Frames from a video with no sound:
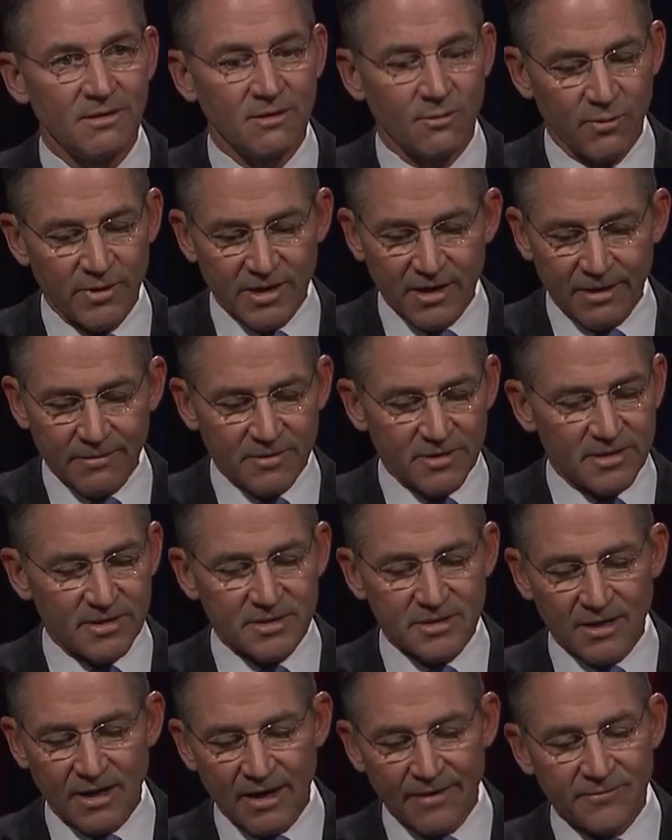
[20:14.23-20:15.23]
We come to
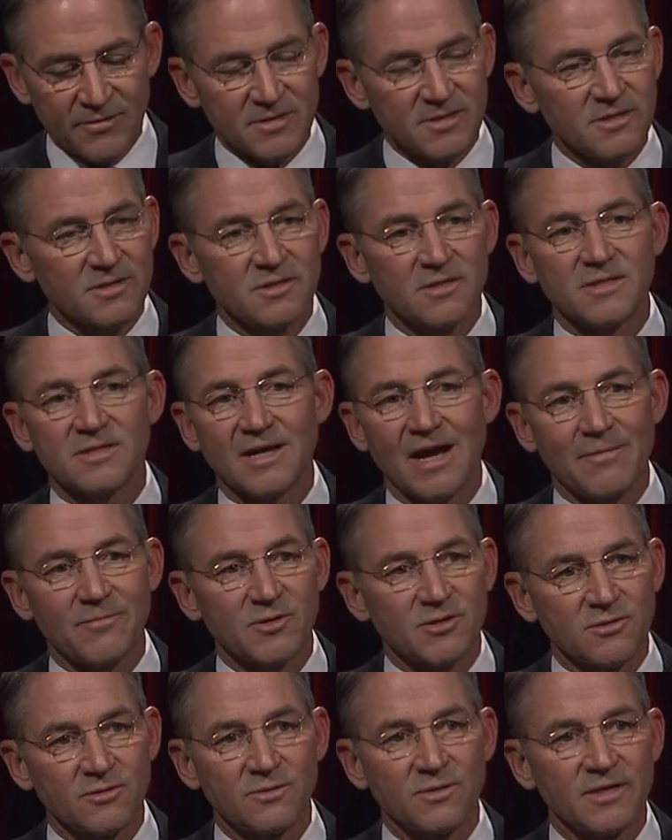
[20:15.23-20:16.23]
these offices, these
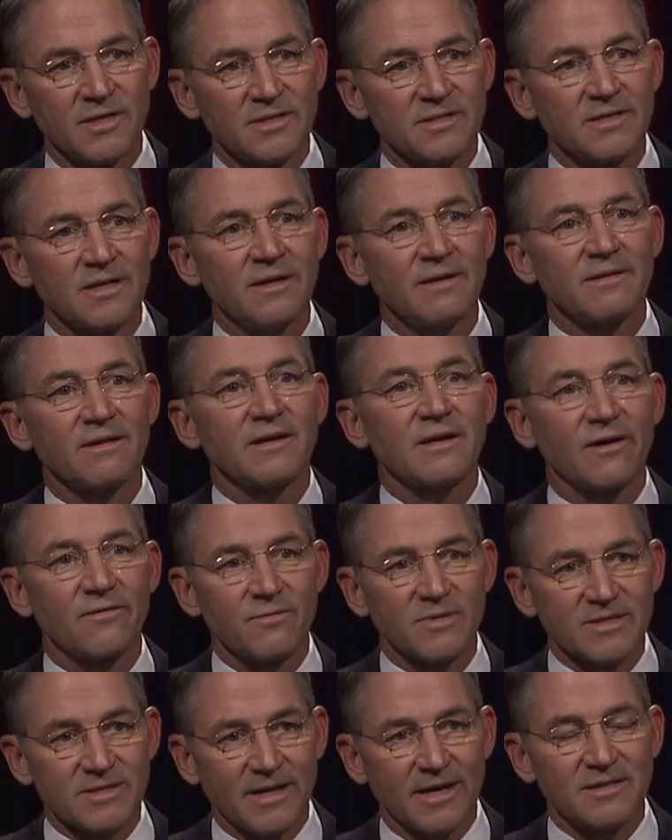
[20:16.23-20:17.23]
opportunities, the
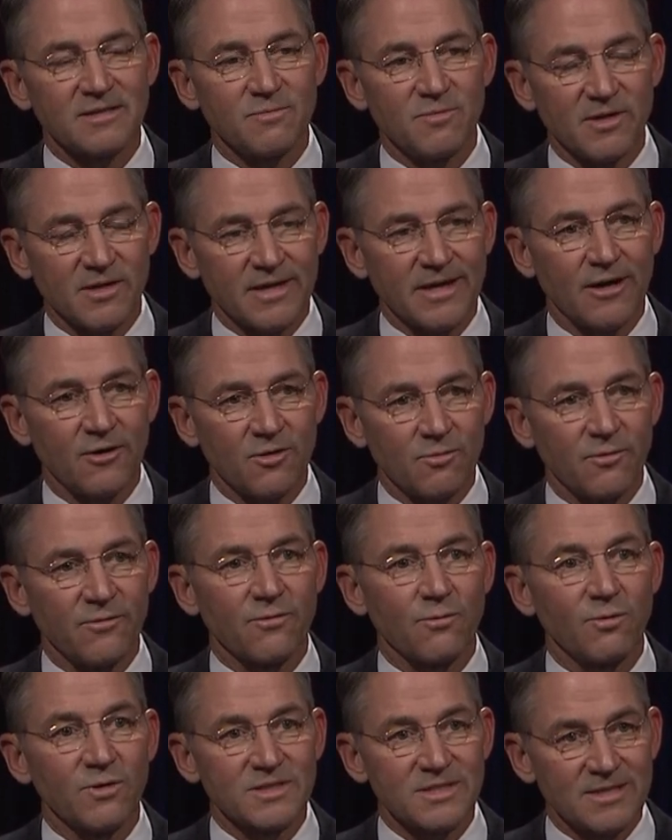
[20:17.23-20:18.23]
government's got to be accountable
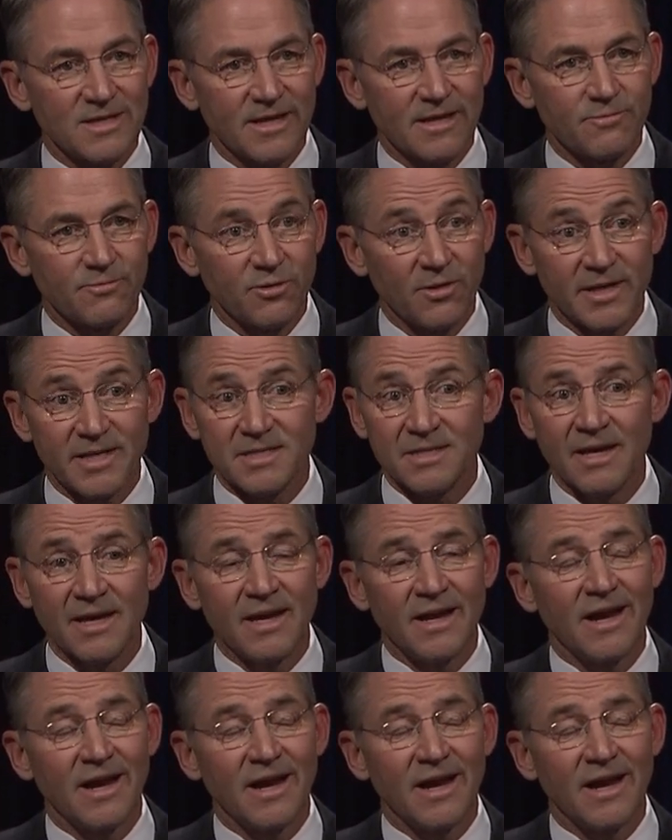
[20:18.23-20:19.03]
for what's taking place,